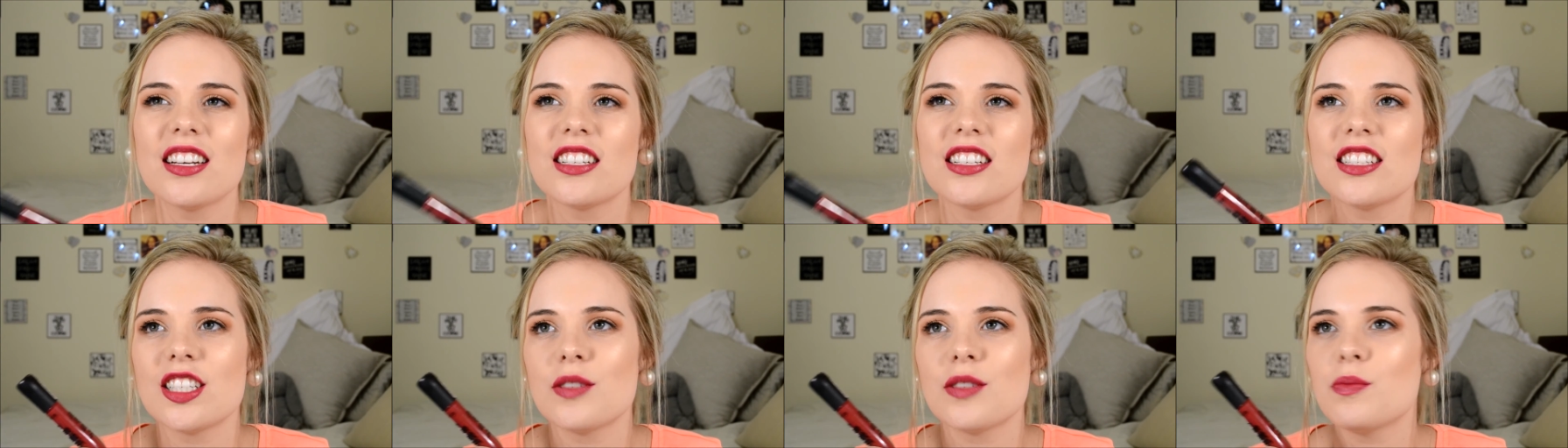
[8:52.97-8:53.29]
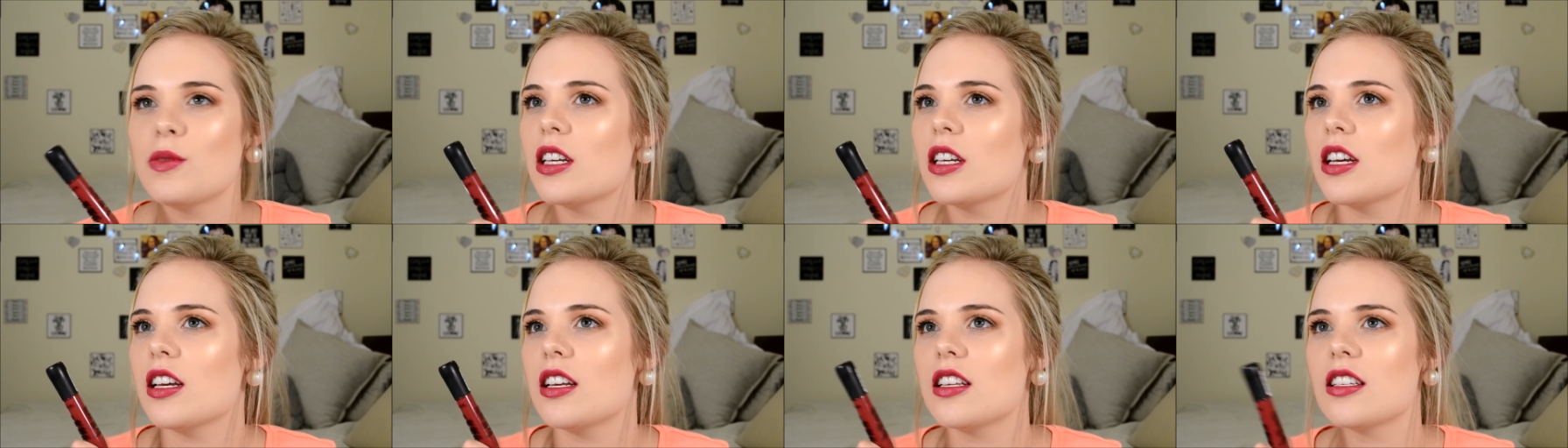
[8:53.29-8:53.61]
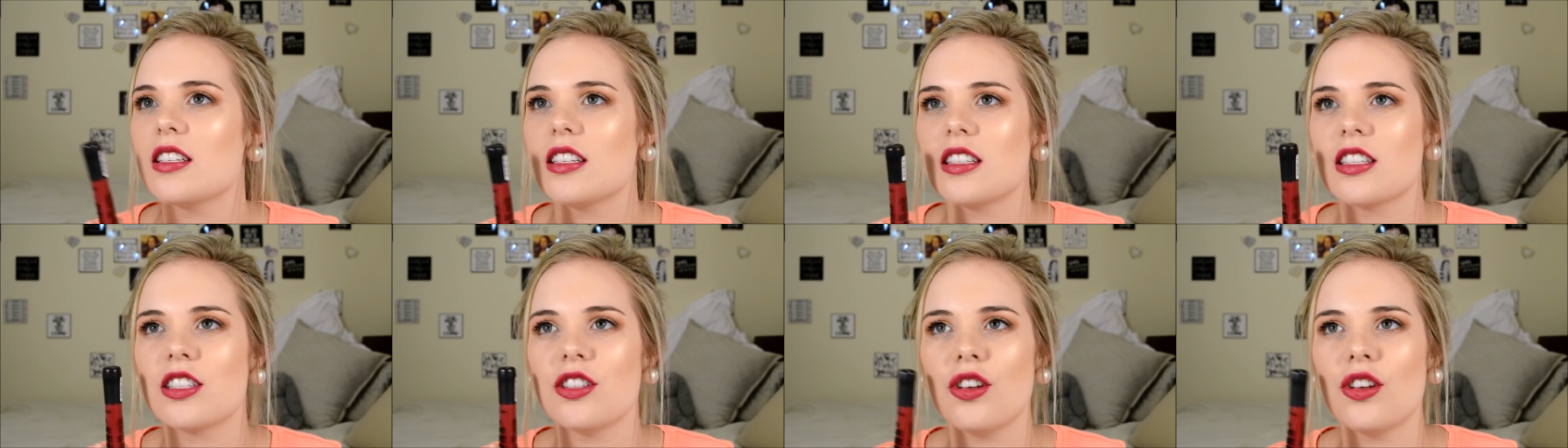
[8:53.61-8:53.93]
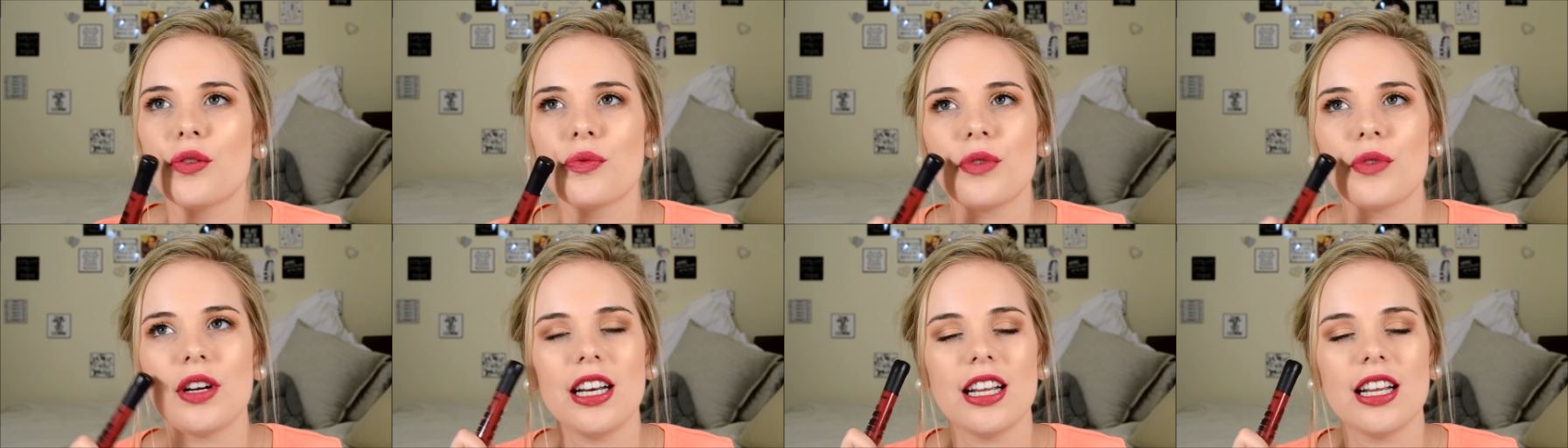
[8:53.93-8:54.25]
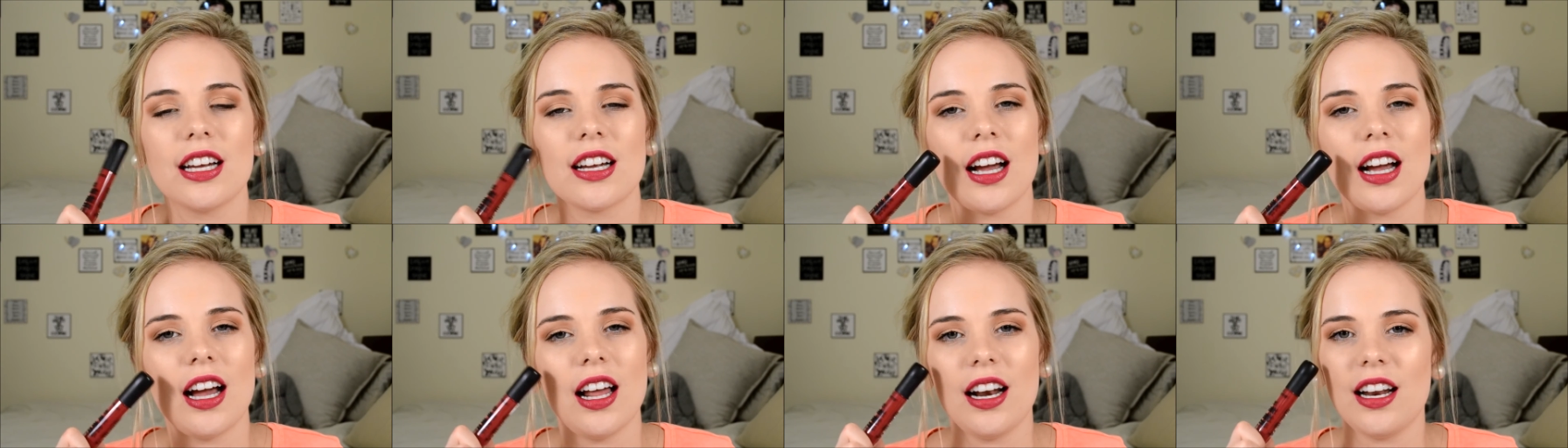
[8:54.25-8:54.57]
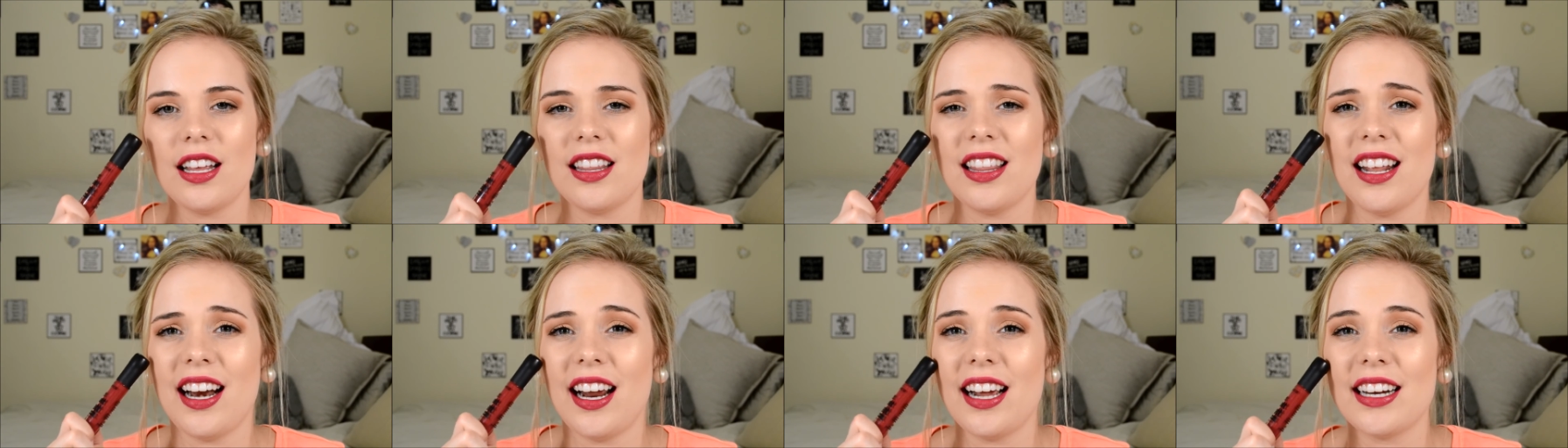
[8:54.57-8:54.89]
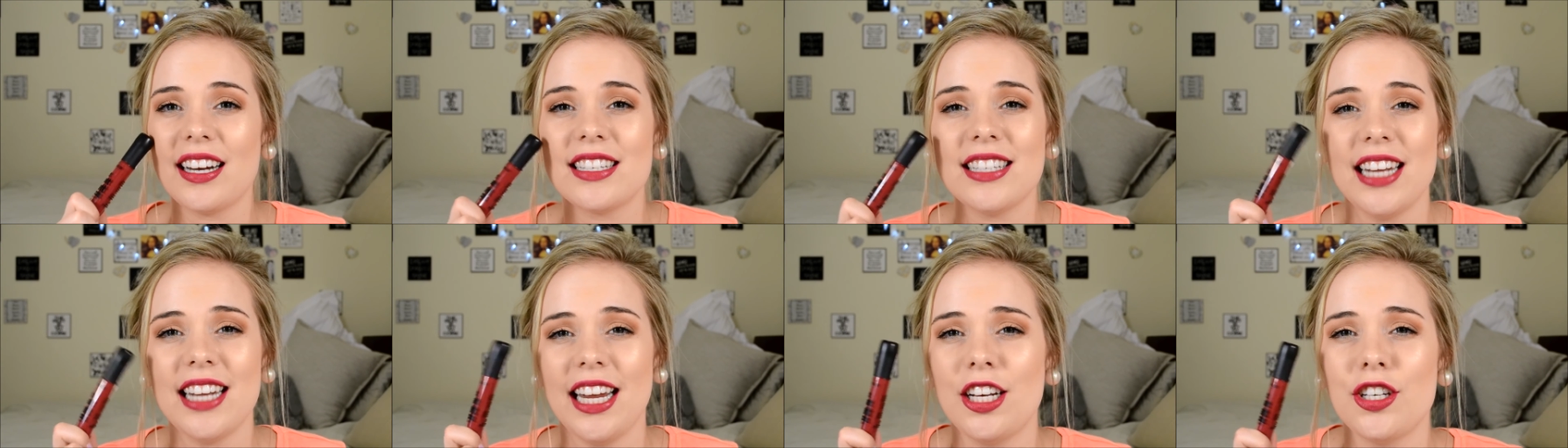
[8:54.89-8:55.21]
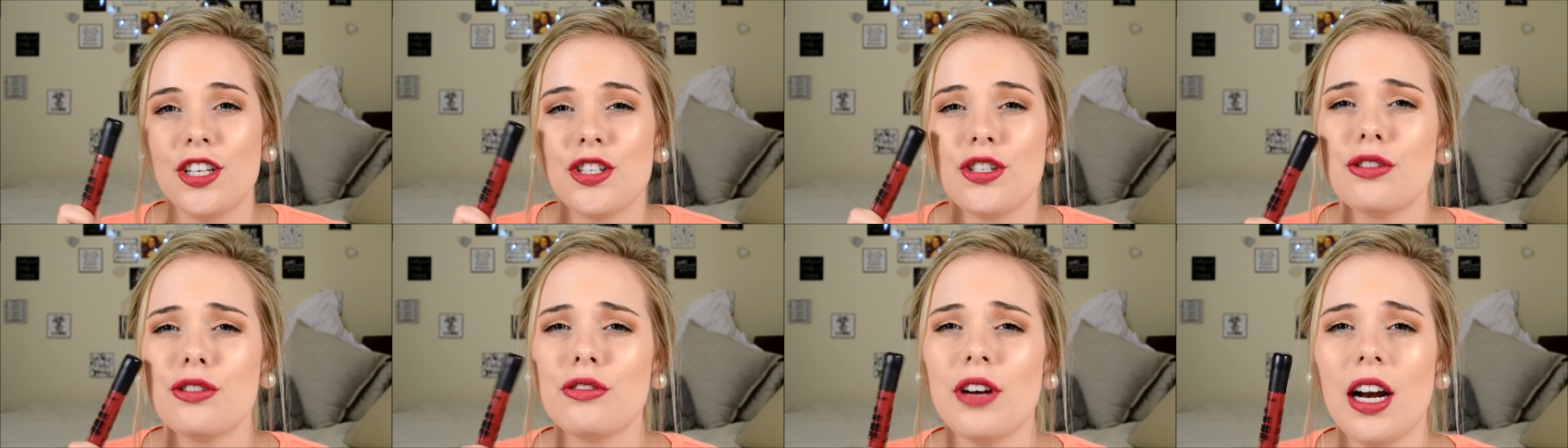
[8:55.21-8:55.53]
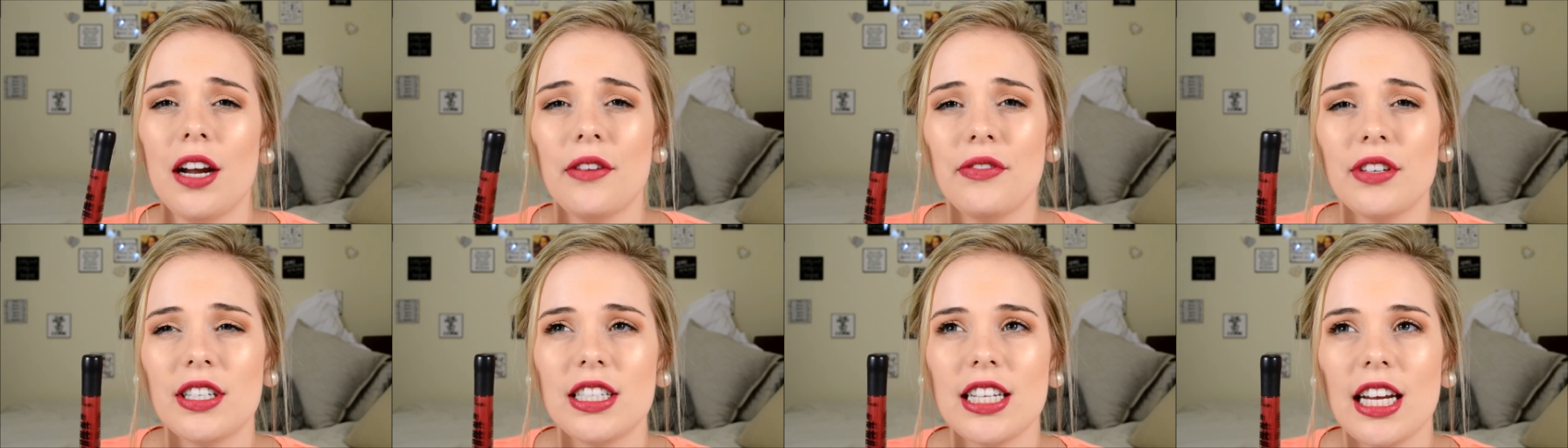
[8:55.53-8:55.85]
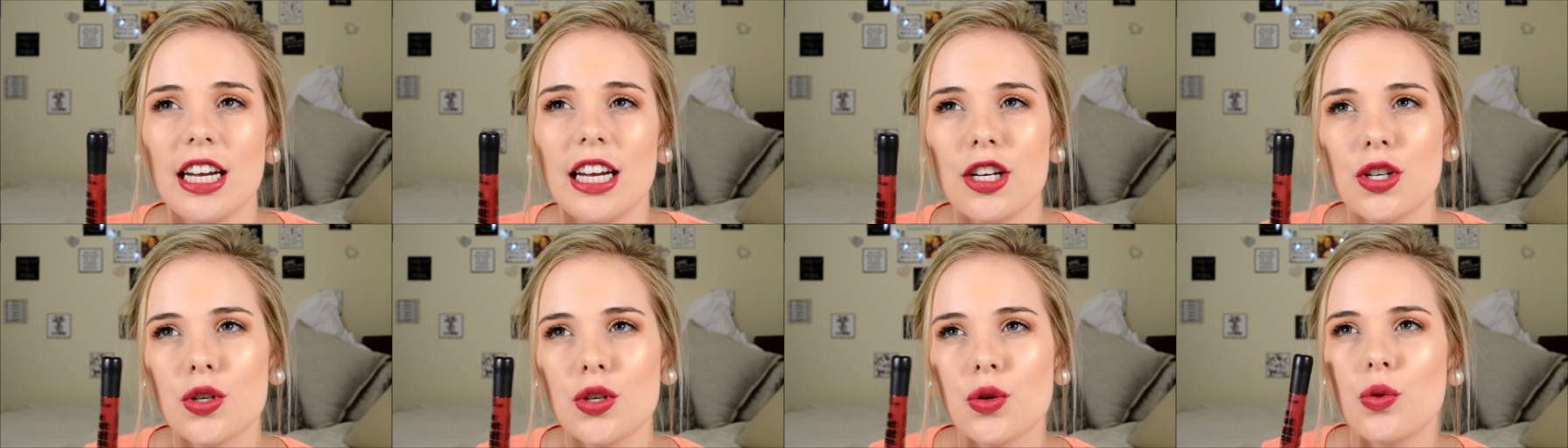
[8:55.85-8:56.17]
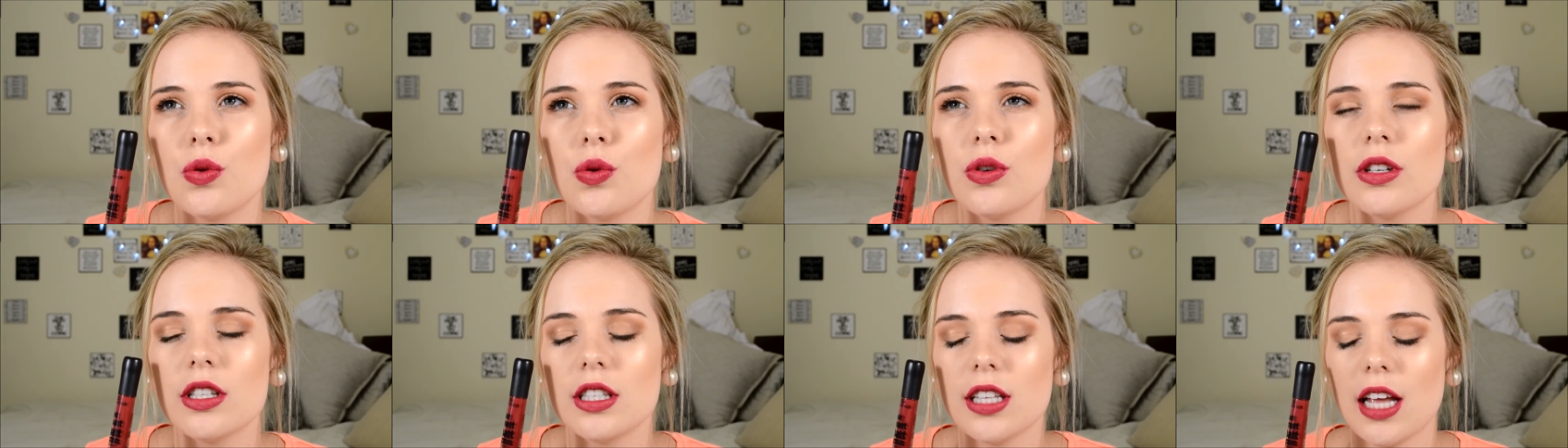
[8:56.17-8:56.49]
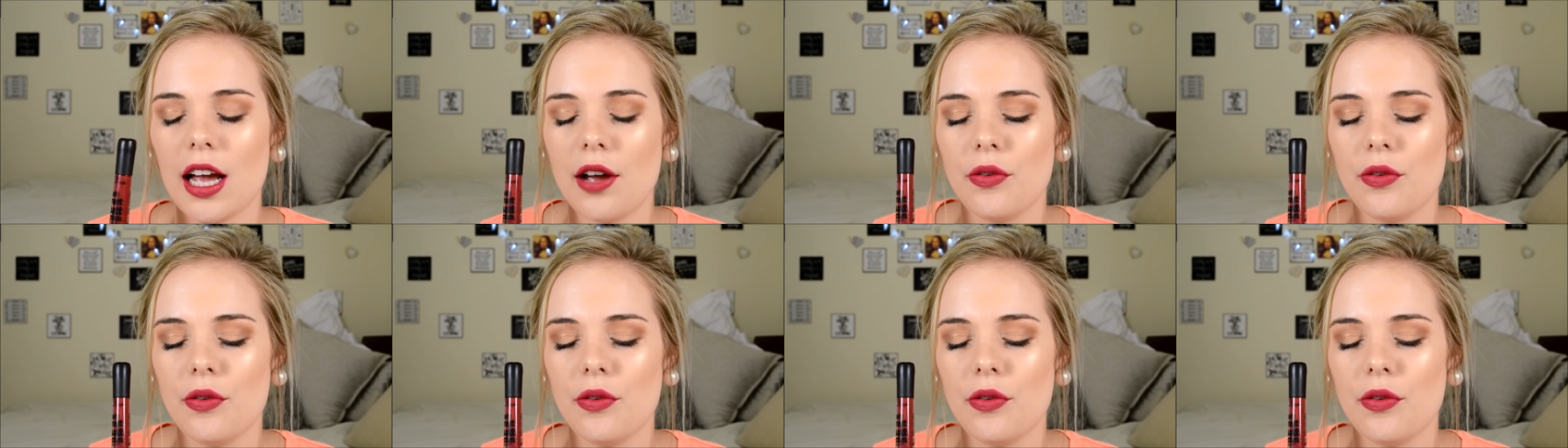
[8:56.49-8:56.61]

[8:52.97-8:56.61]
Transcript: Just because it's not really a color that I tend to gravitate towards.